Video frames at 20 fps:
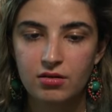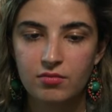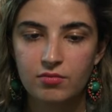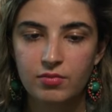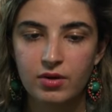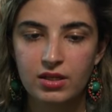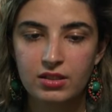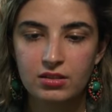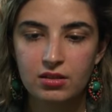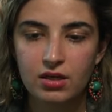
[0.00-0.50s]

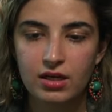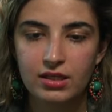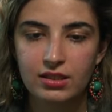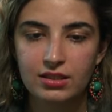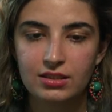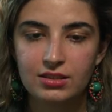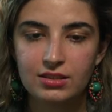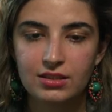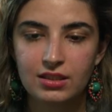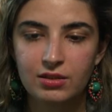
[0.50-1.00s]
But all right,
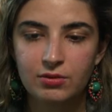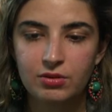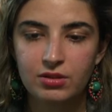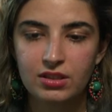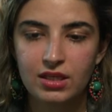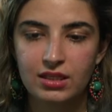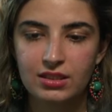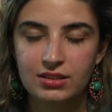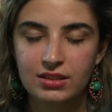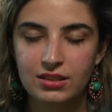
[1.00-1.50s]
let's stay with
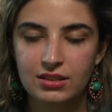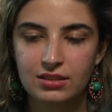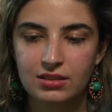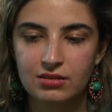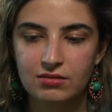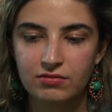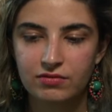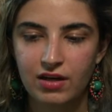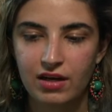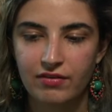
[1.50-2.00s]
knight takes
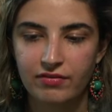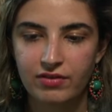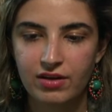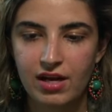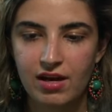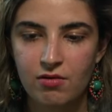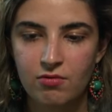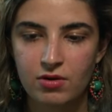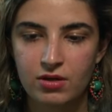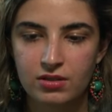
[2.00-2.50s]
c5.
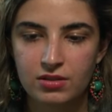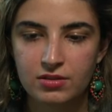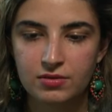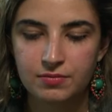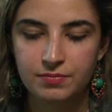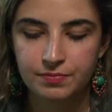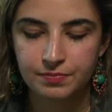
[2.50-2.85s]
Now what?